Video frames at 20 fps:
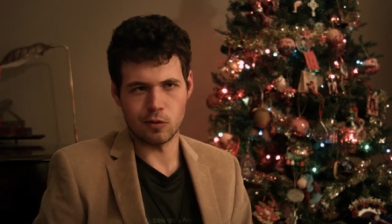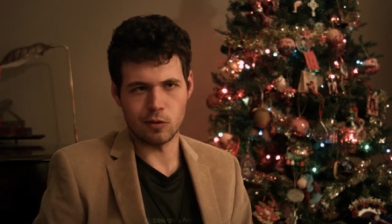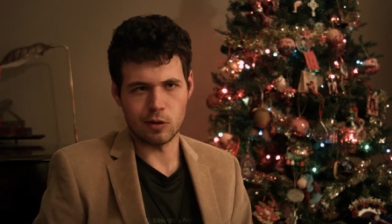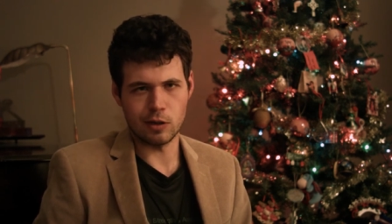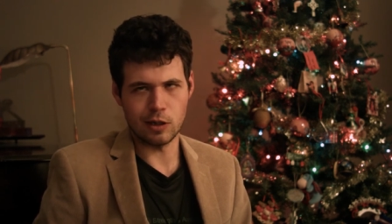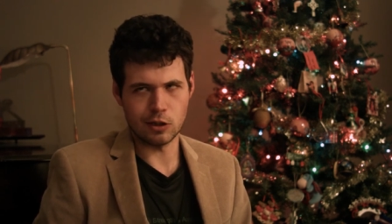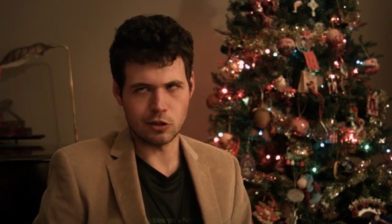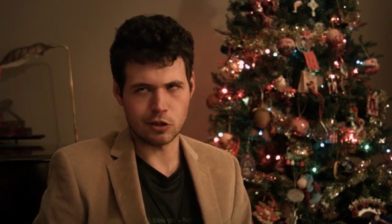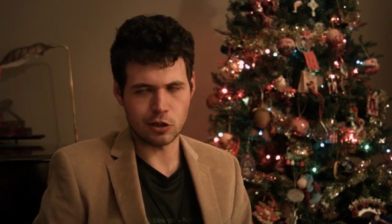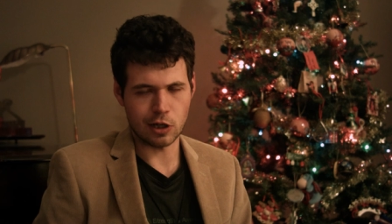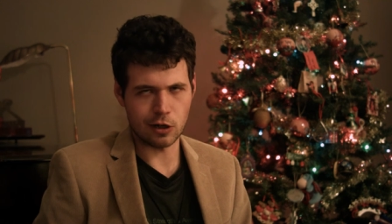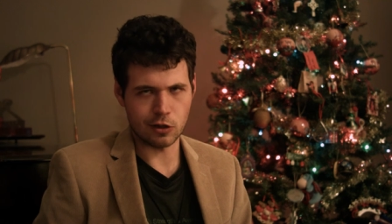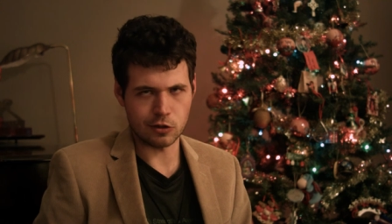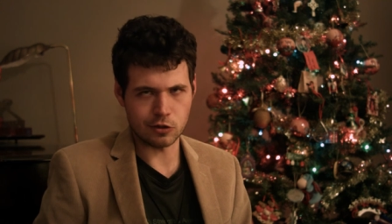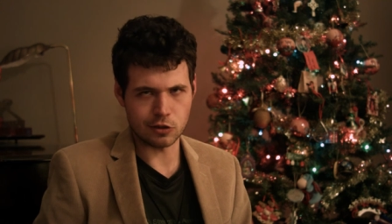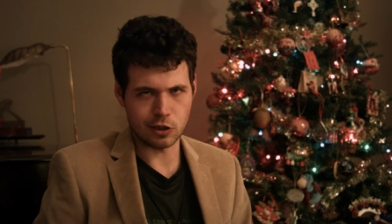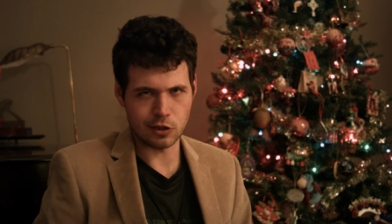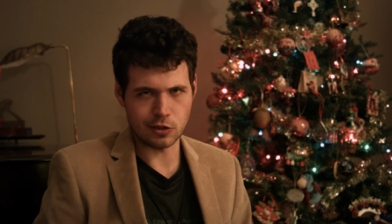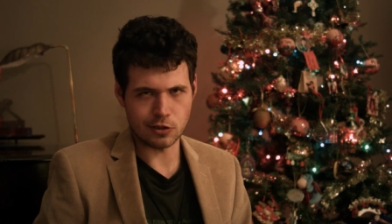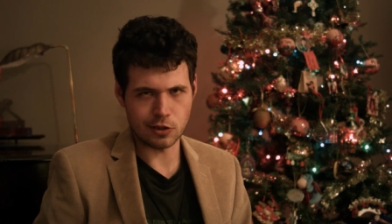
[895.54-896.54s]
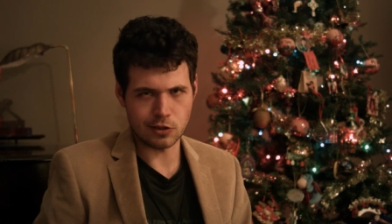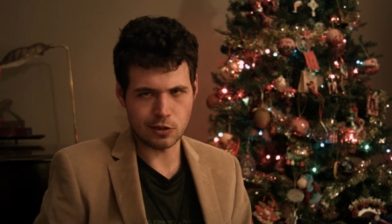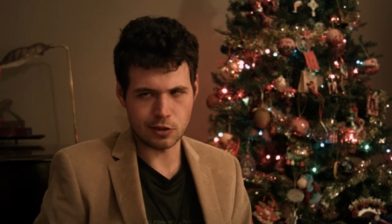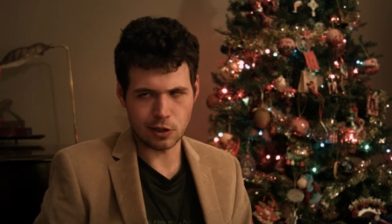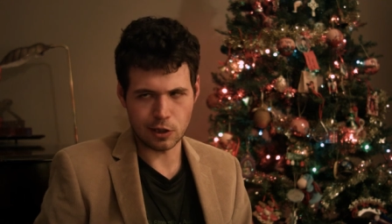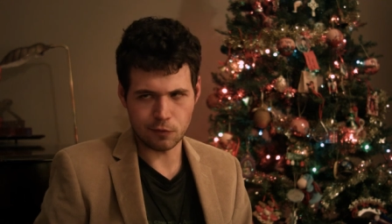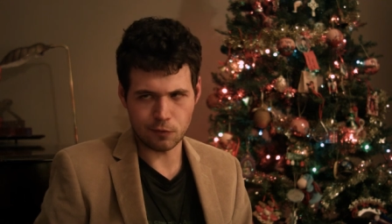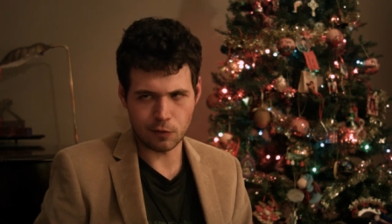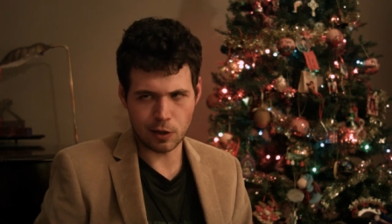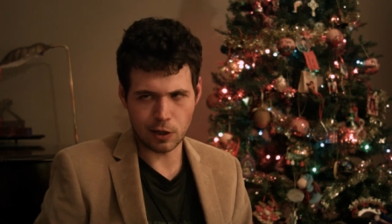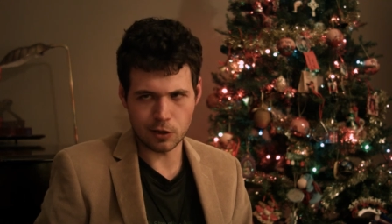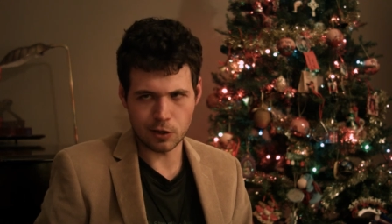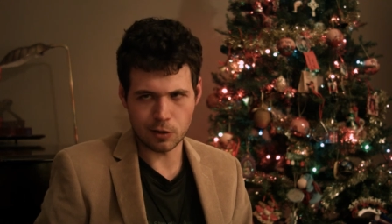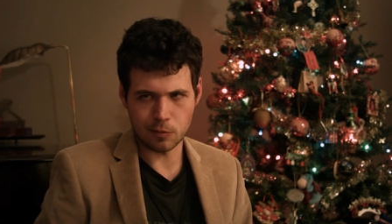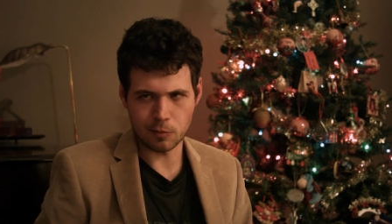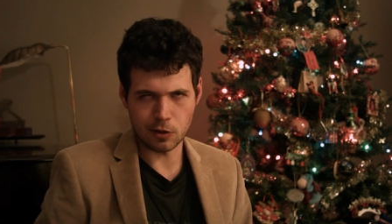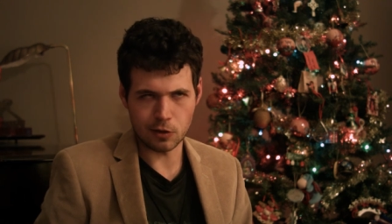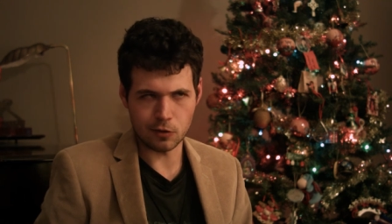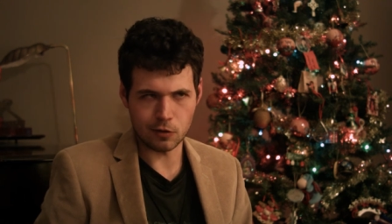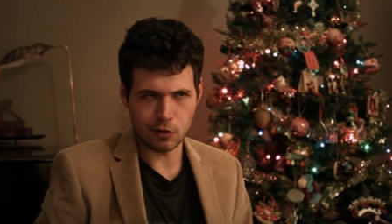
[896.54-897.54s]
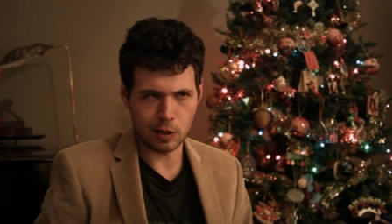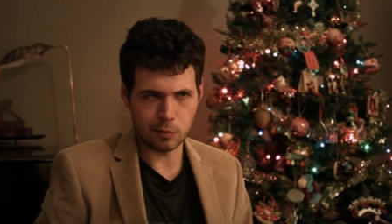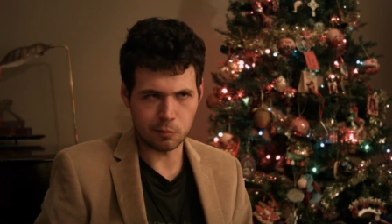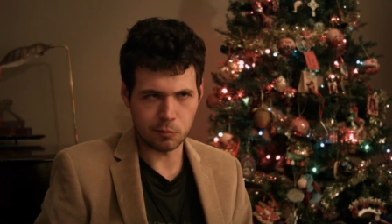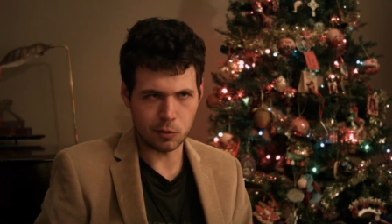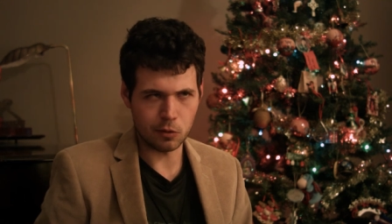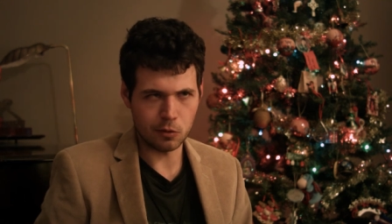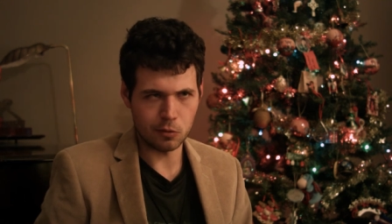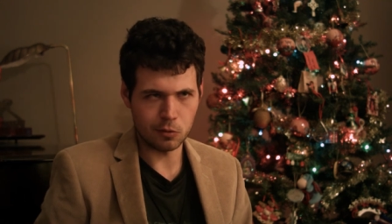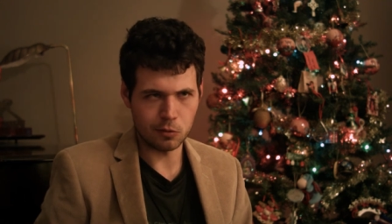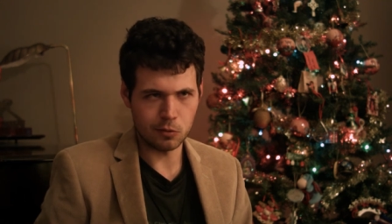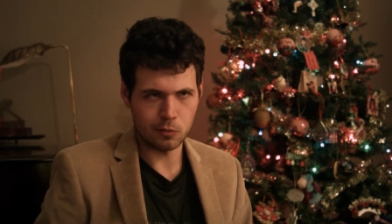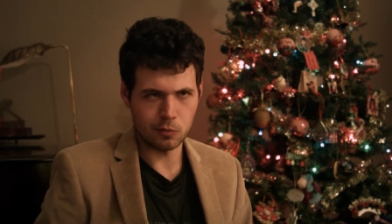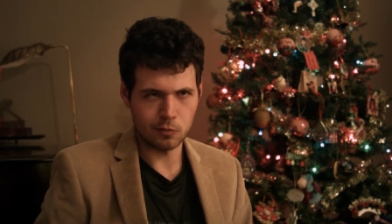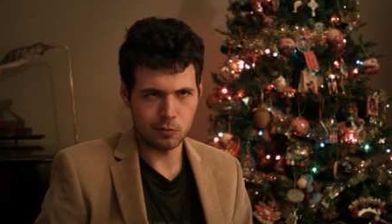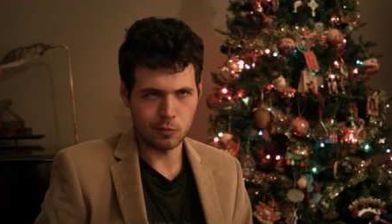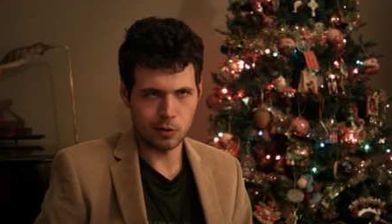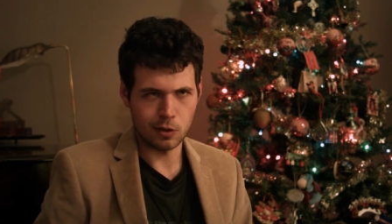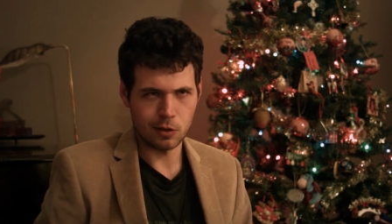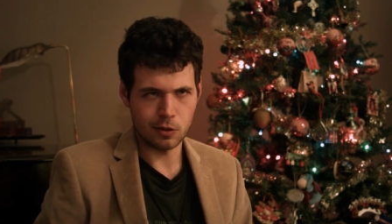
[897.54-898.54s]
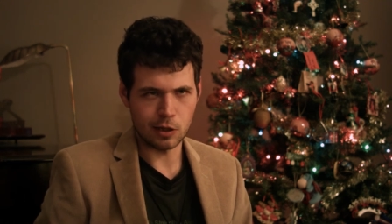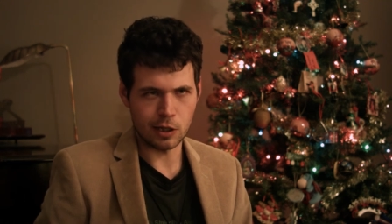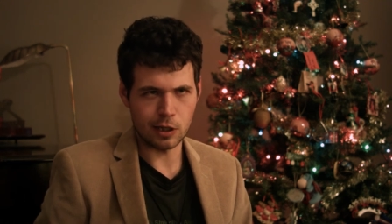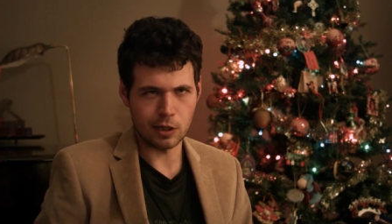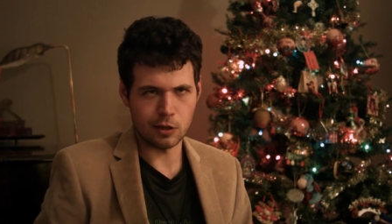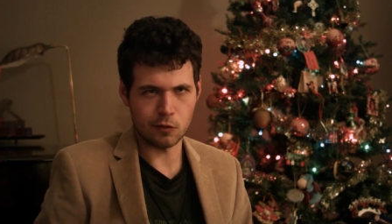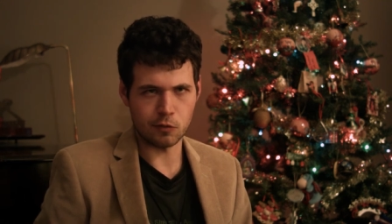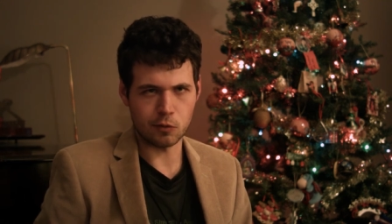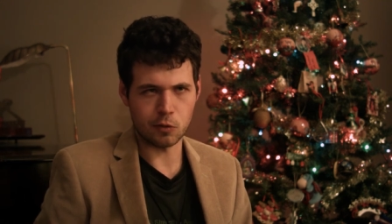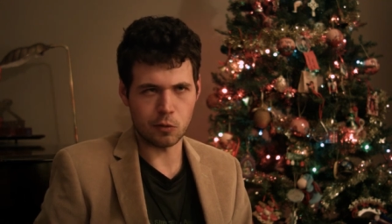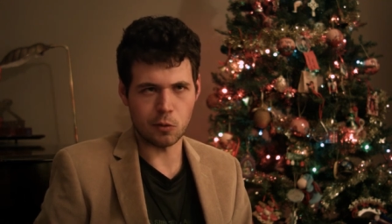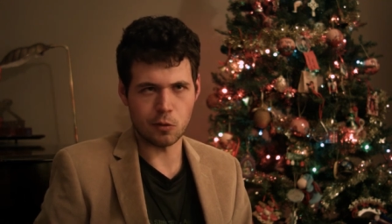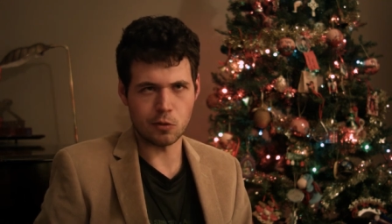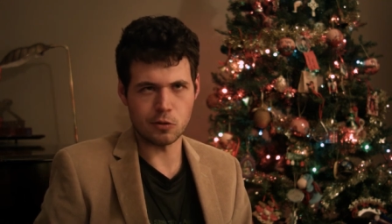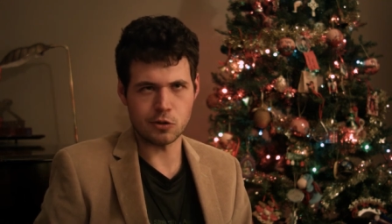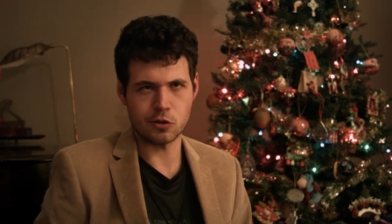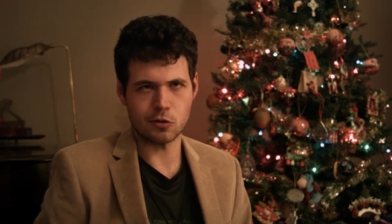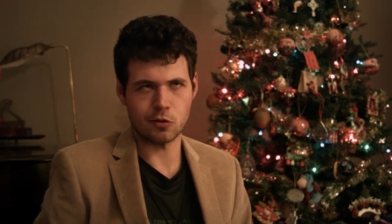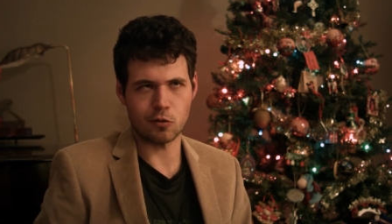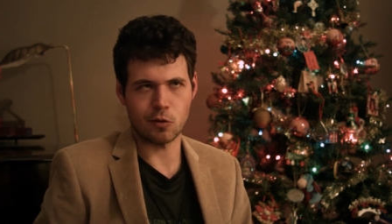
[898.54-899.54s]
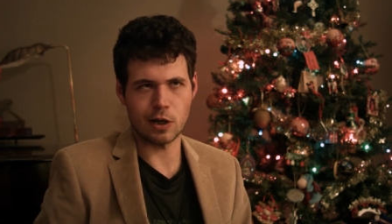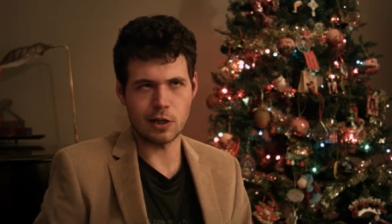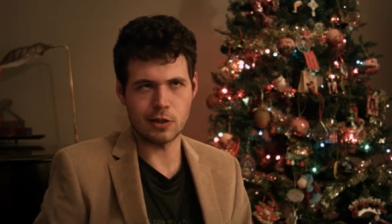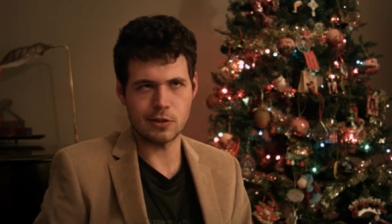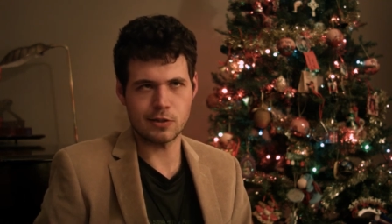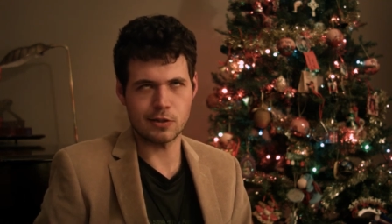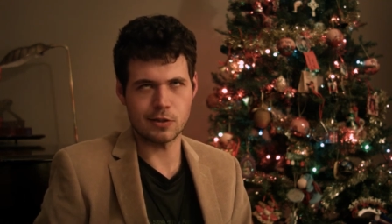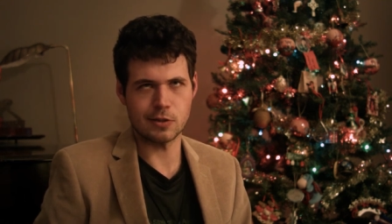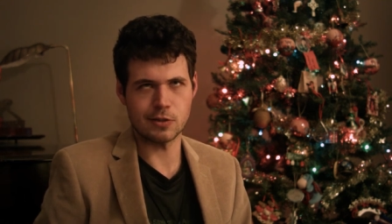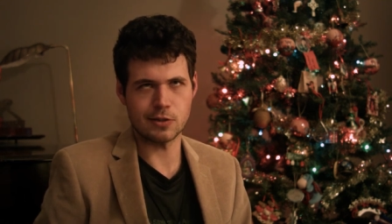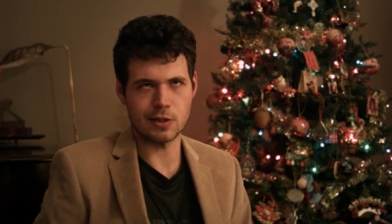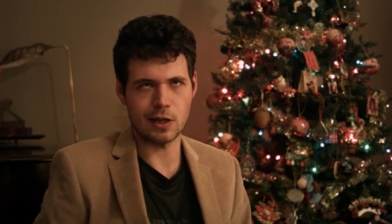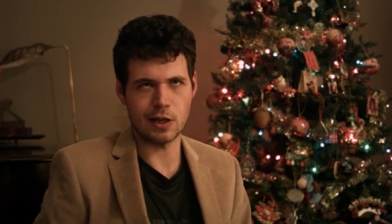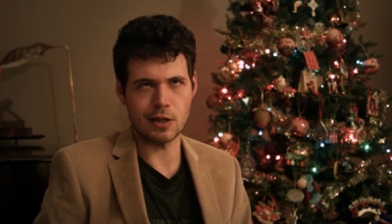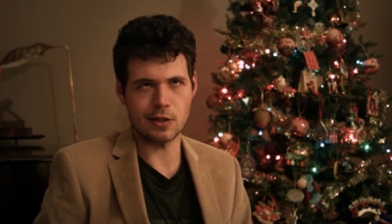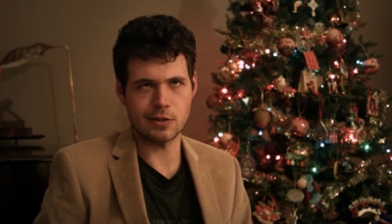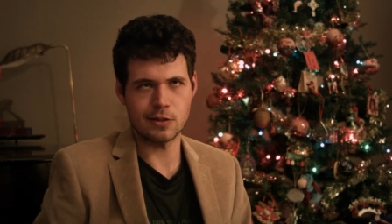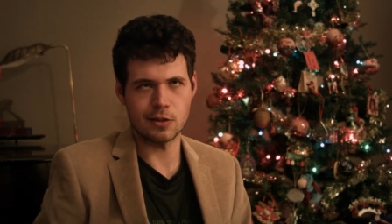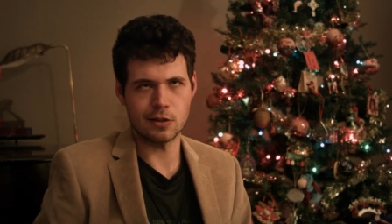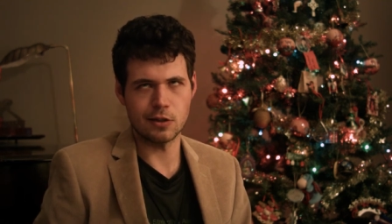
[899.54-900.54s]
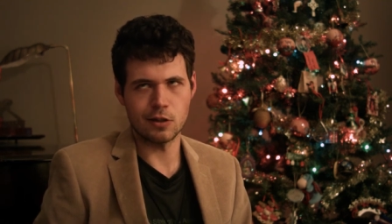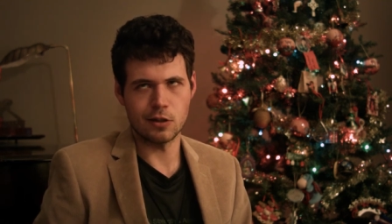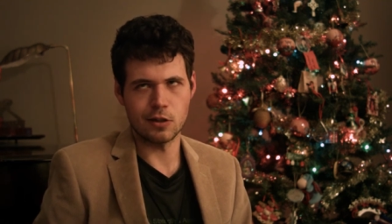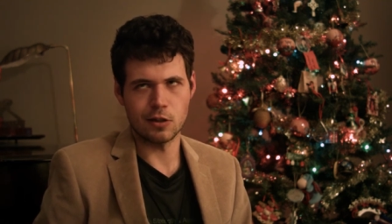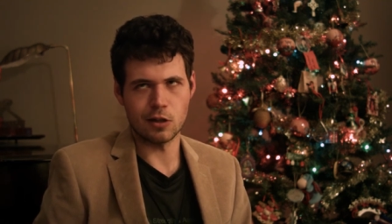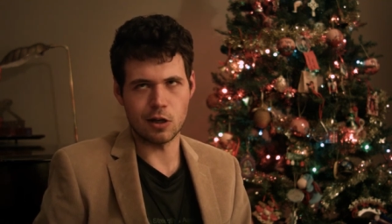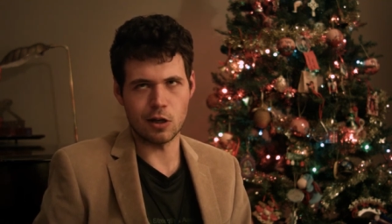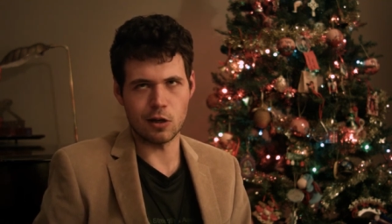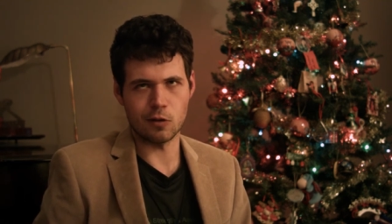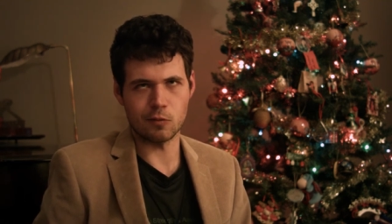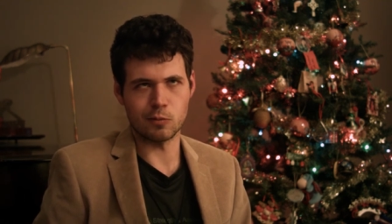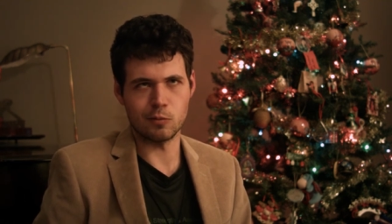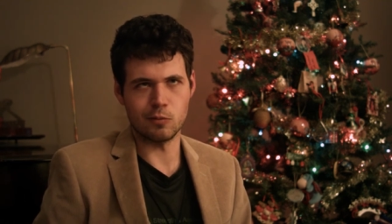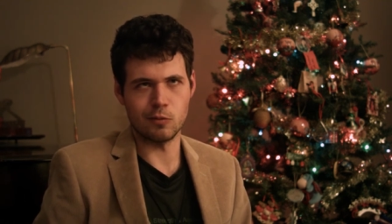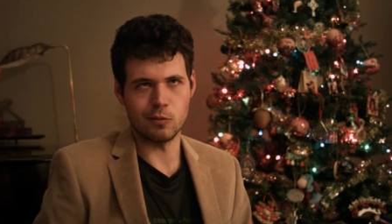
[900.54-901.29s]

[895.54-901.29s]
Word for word: the child Jesus and they find him in the temple. And of course, Christ says, Oh,